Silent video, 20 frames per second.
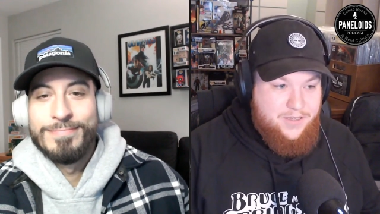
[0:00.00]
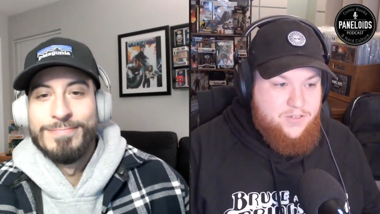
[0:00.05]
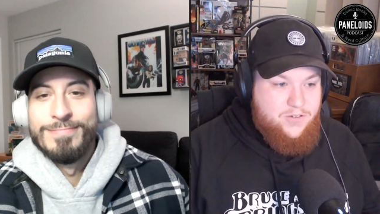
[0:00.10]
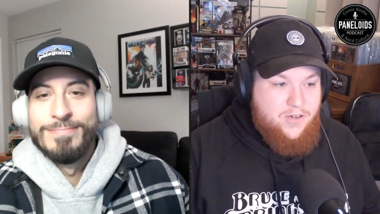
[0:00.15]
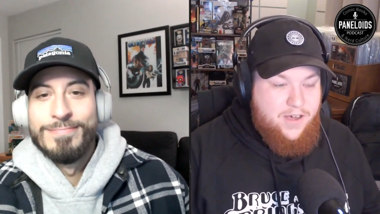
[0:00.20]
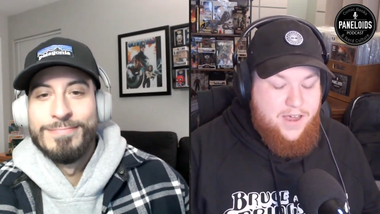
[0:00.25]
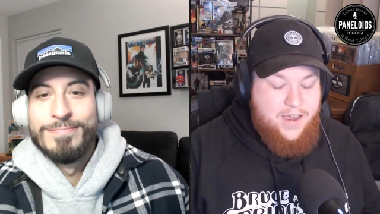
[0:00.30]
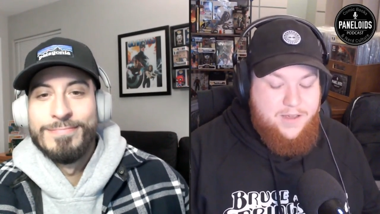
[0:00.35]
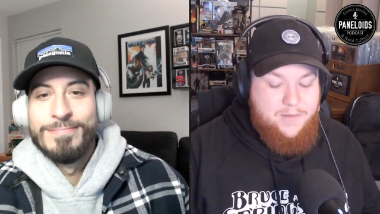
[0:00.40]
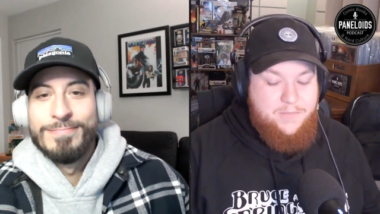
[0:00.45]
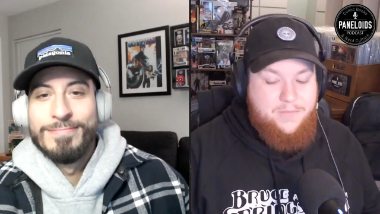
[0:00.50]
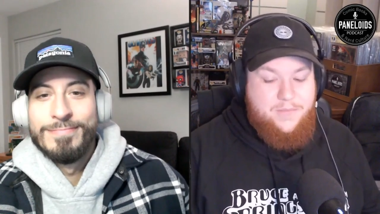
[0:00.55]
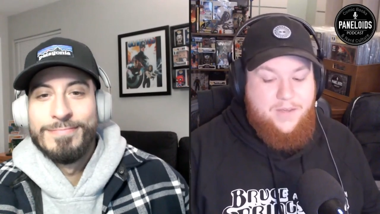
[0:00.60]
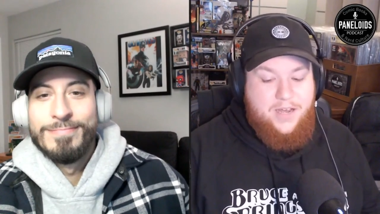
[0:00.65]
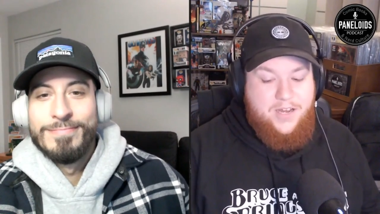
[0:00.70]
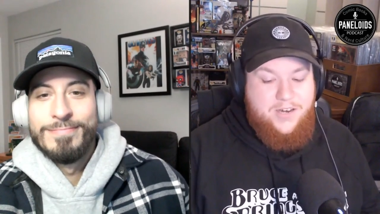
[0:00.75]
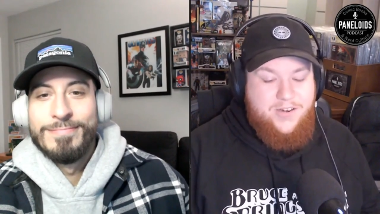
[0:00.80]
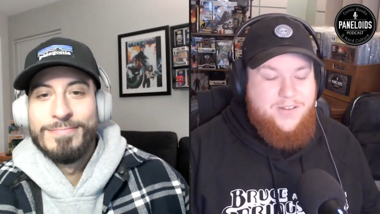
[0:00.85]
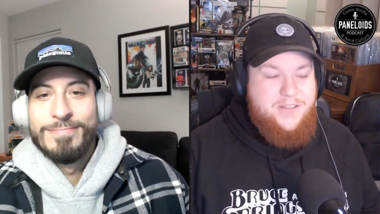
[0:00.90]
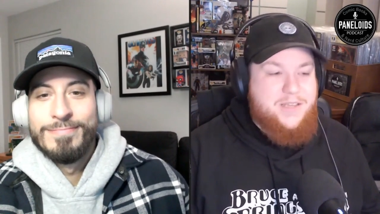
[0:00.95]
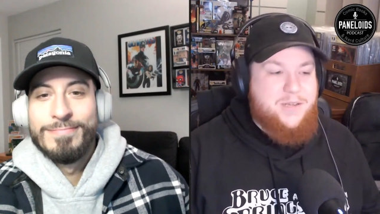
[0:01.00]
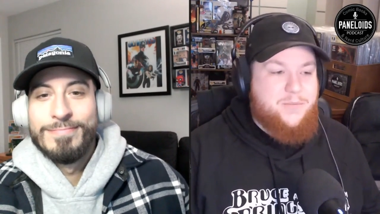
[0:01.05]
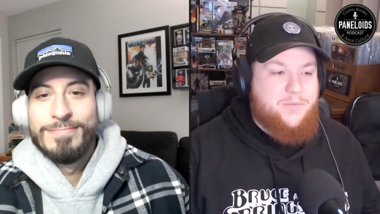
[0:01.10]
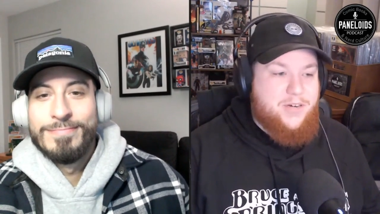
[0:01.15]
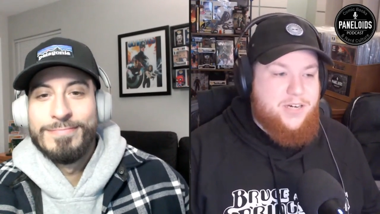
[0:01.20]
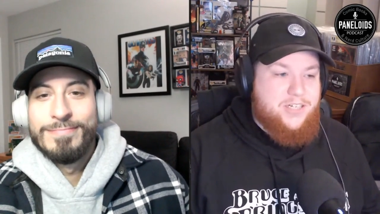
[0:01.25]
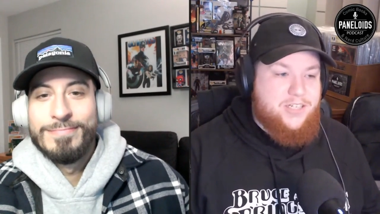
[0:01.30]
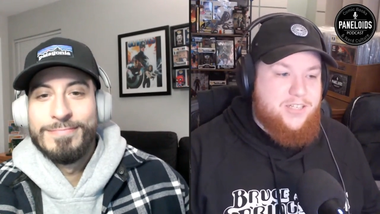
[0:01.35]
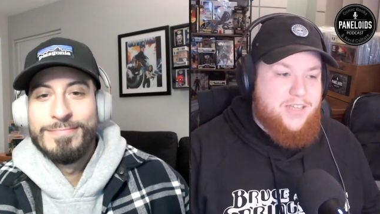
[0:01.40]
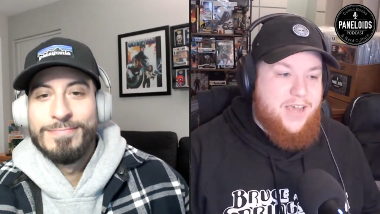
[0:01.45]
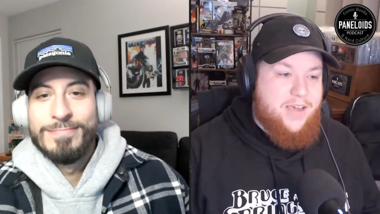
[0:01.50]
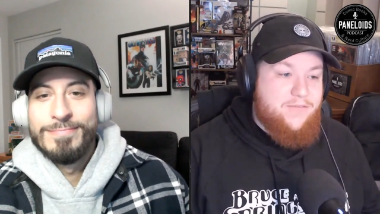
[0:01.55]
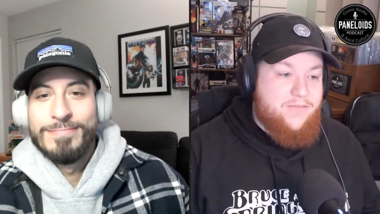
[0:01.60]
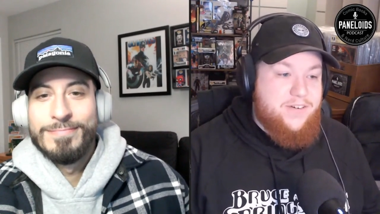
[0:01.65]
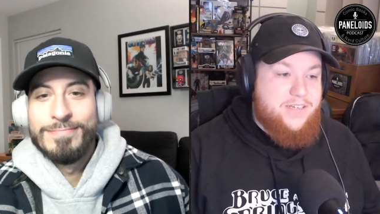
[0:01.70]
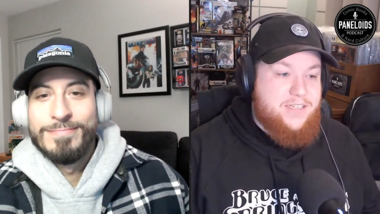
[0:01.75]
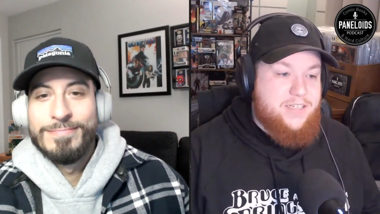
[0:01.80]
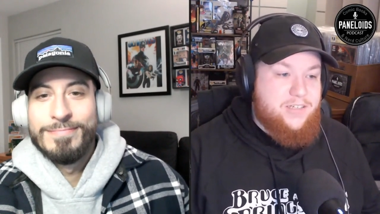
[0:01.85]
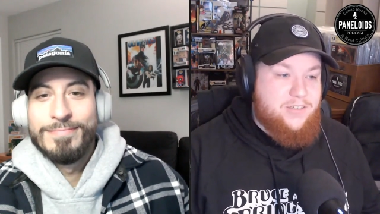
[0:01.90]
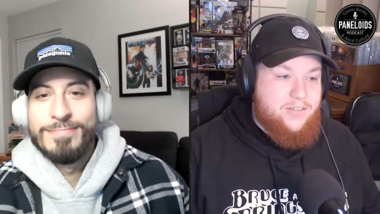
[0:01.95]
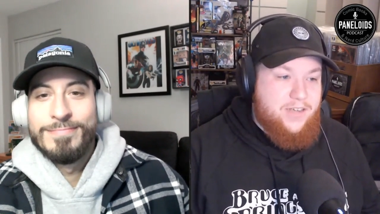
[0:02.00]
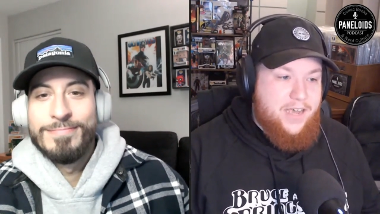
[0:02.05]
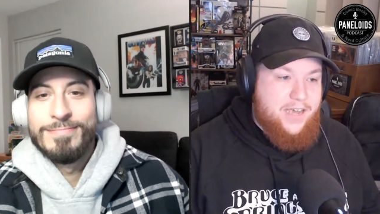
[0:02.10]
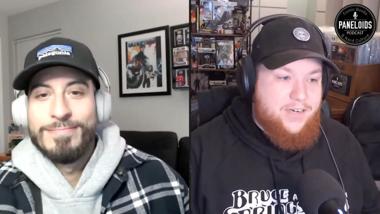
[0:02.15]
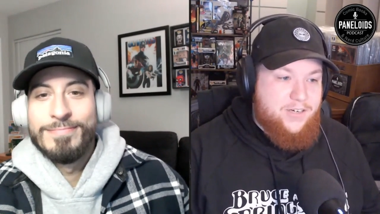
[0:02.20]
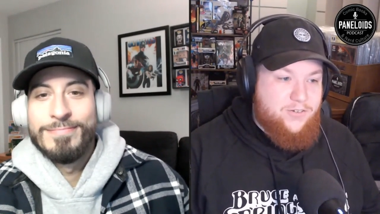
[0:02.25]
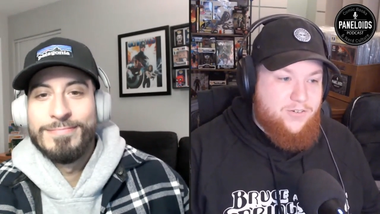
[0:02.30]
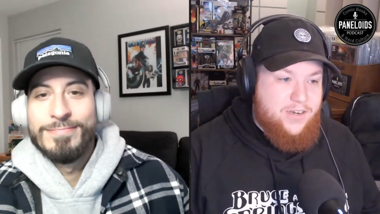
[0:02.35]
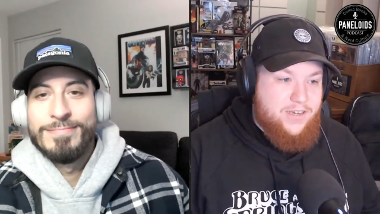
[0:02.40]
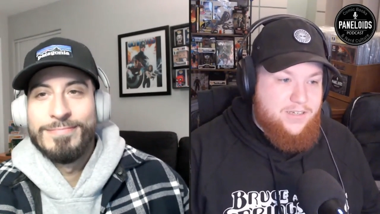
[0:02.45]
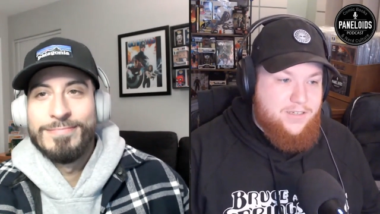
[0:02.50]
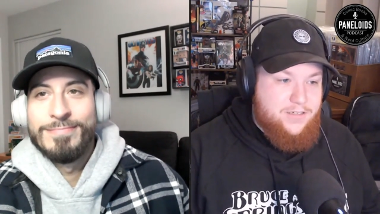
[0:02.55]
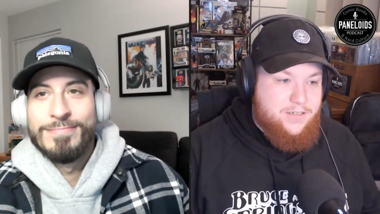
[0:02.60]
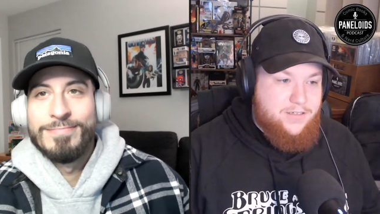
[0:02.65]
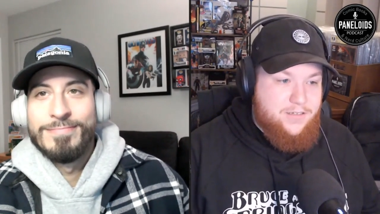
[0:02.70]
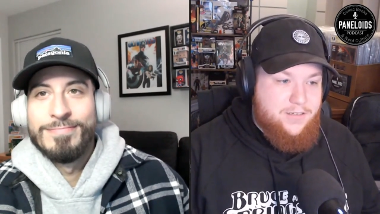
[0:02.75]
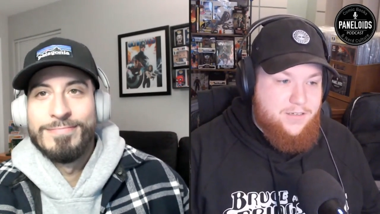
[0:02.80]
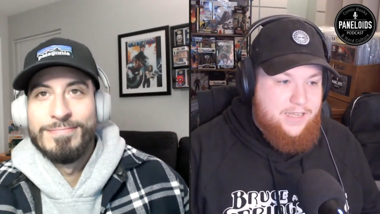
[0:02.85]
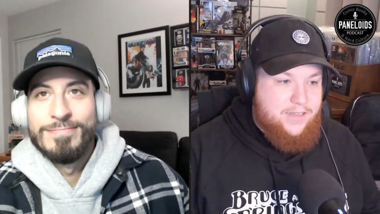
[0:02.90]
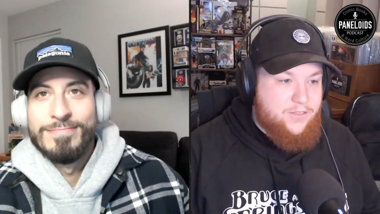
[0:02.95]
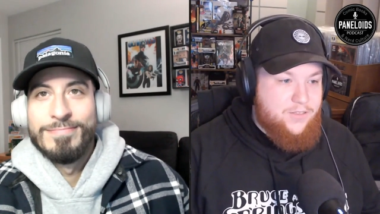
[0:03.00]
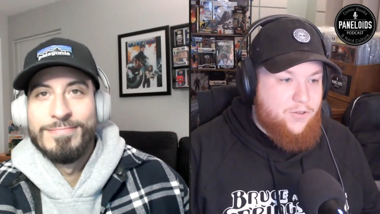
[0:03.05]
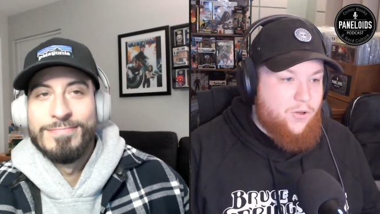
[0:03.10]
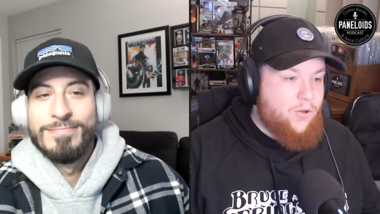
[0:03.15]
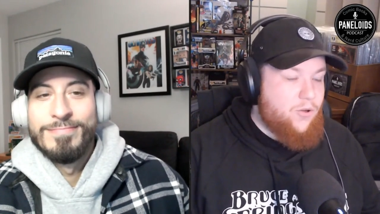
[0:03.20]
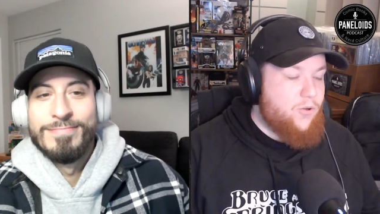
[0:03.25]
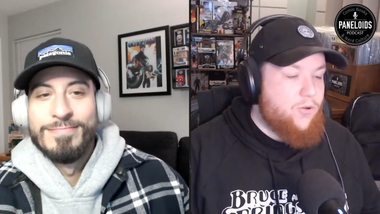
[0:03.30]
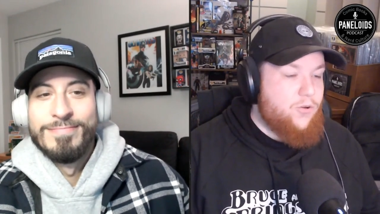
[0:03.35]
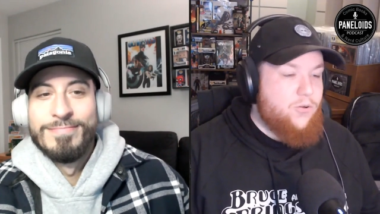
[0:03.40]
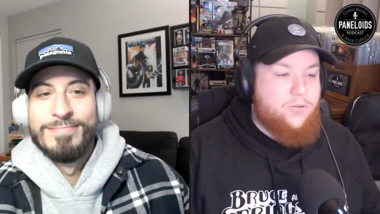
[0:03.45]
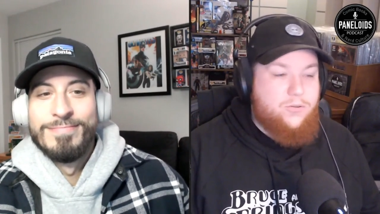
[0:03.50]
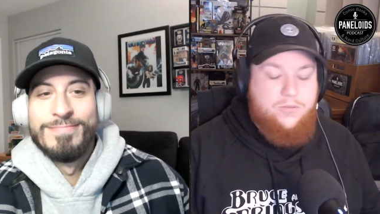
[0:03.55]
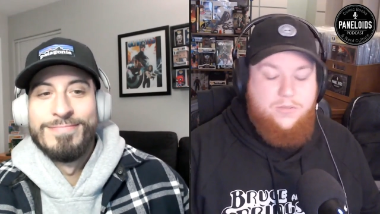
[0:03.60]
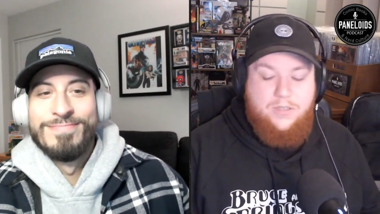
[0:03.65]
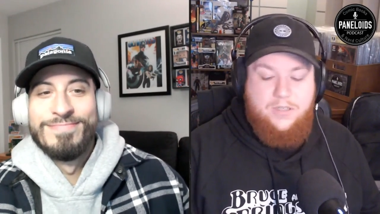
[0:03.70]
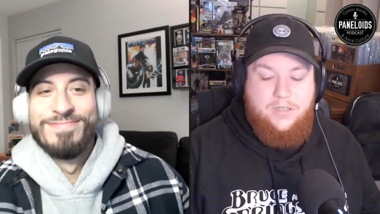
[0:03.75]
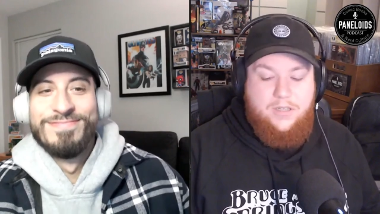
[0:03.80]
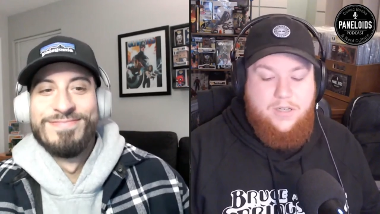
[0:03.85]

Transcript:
Speaker 1: So I'm under the impression that every single headdress in the whole